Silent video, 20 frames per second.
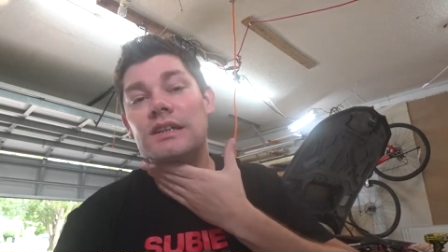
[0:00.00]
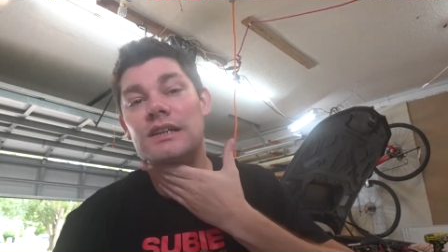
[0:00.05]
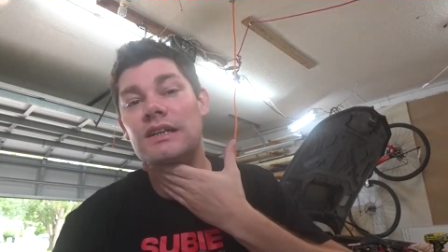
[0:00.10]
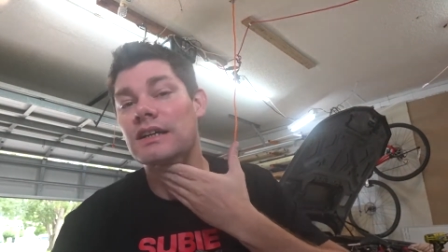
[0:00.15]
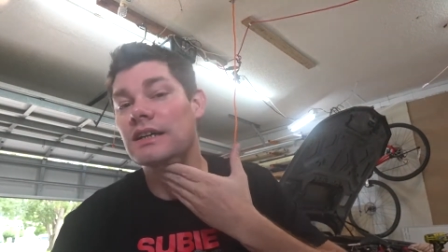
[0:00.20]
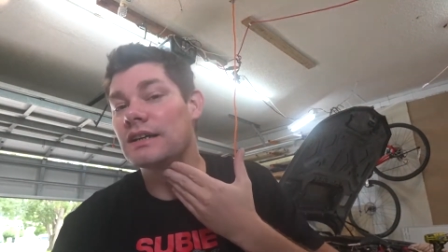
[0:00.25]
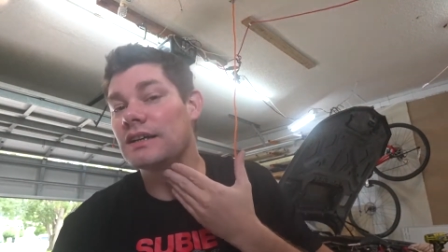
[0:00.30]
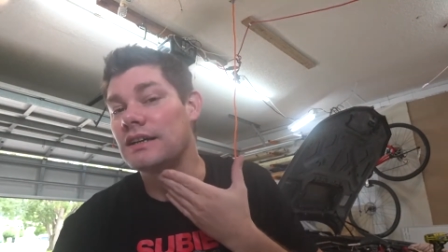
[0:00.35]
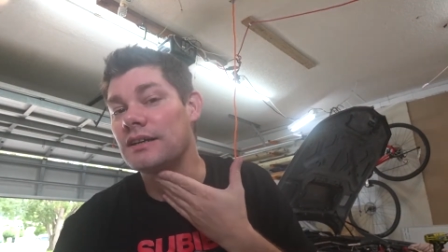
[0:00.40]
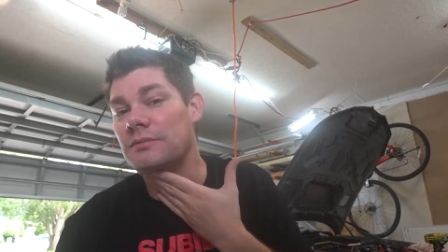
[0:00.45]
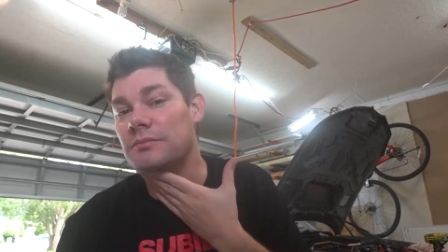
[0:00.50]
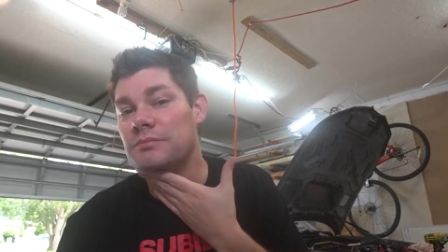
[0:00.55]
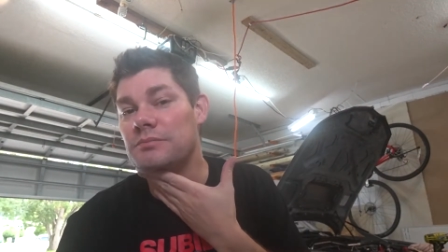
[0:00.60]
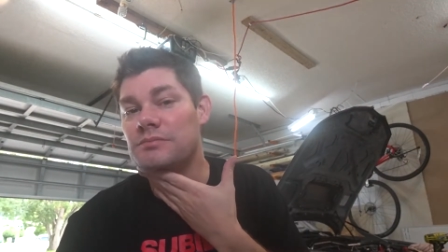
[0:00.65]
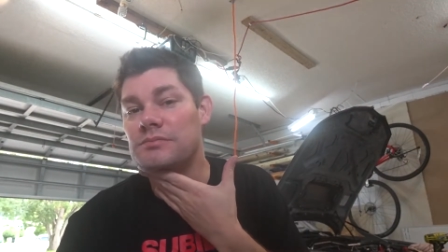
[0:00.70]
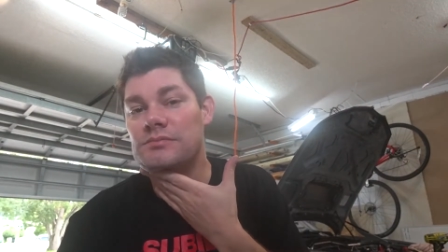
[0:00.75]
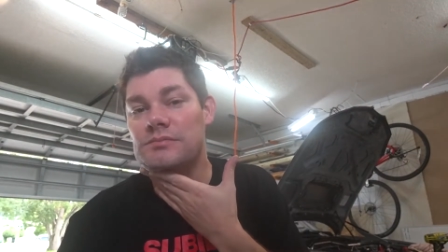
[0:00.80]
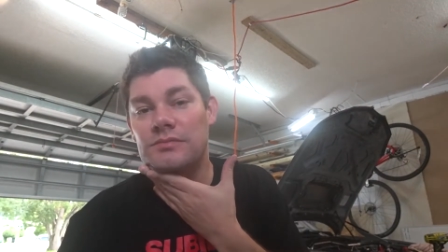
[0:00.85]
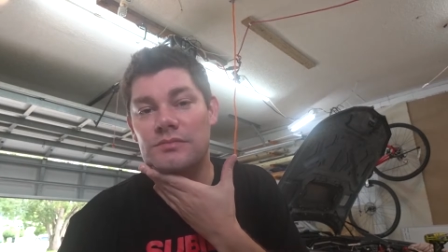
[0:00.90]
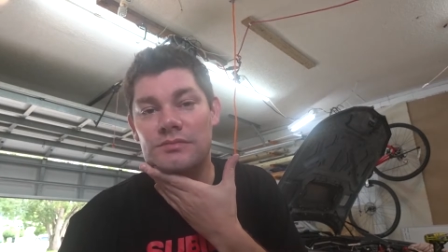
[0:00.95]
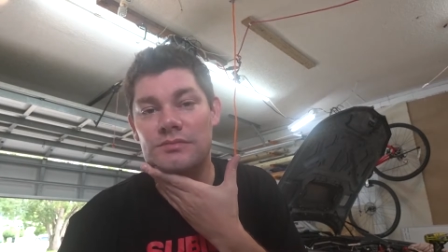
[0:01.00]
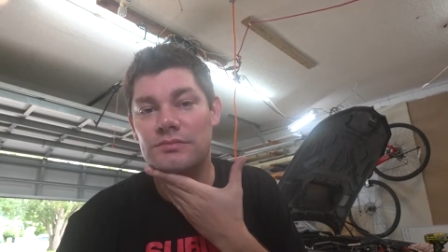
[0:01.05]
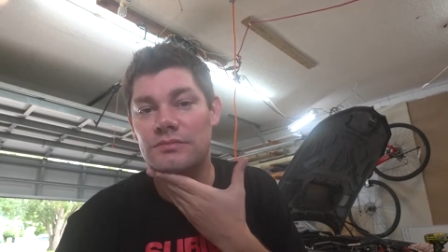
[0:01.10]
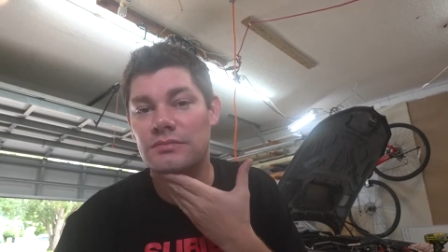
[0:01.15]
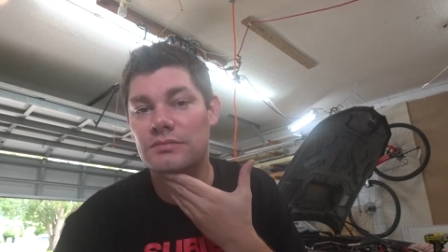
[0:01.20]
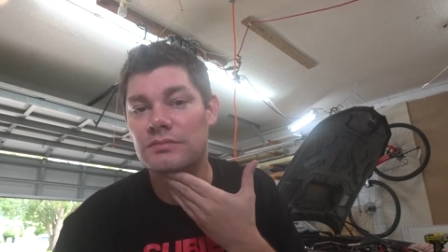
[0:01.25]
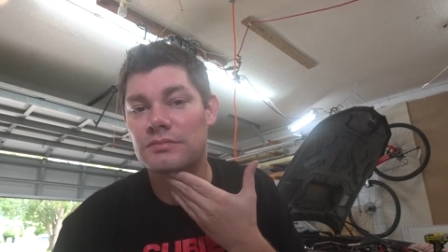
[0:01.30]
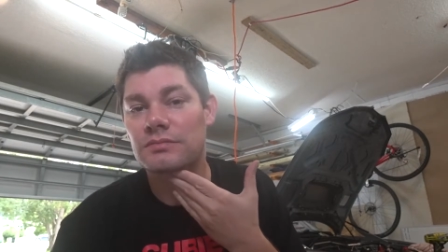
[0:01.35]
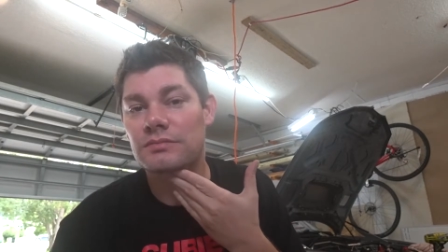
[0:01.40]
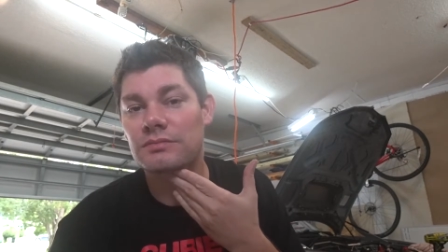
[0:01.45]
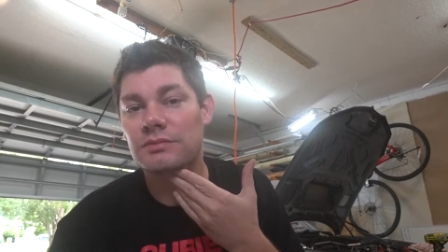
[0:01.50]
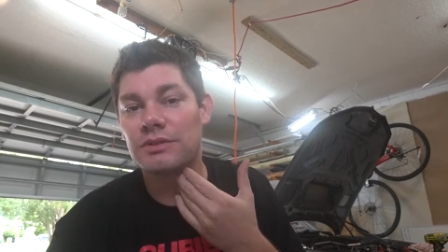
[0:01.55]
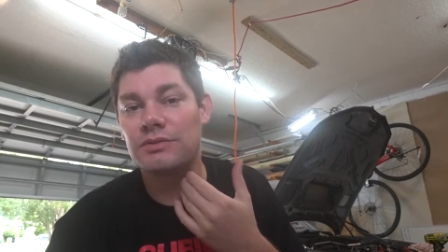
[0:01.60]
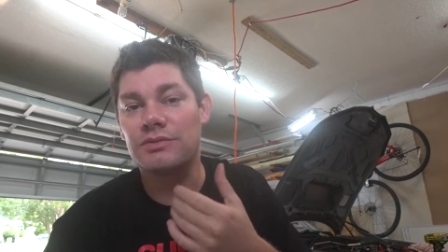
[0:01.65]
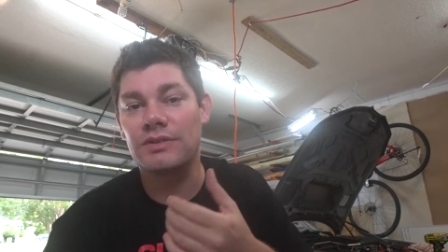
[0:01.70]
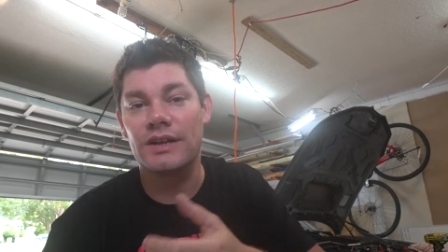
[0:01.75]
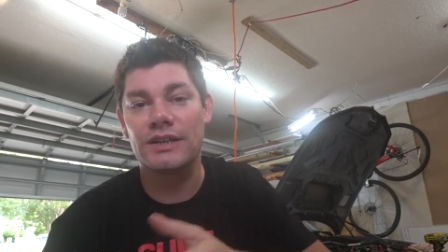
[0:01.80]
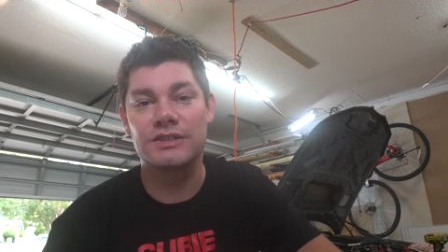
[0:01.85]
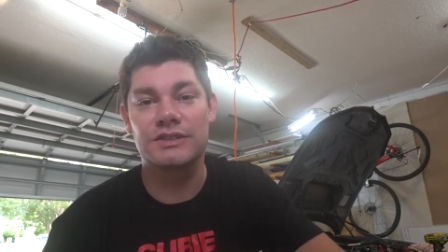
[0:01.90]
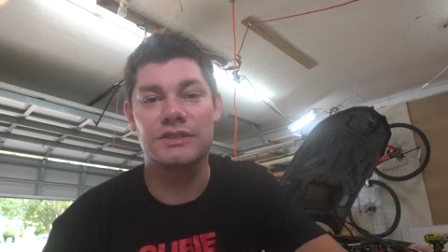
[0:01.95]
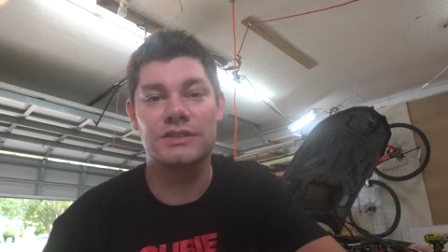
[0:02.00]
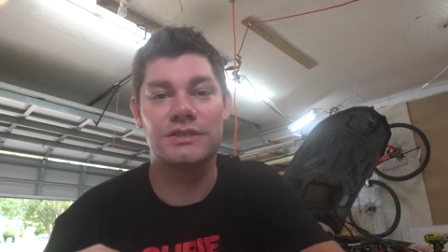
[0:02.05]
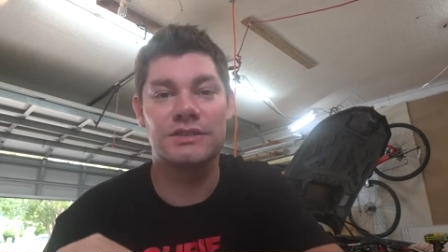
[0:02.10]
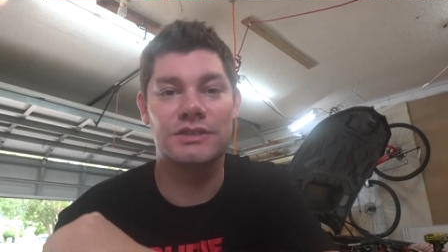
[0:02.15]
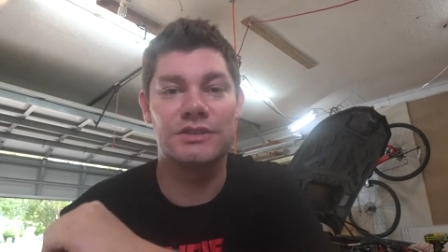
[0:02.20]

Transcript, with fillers: Um, reflections,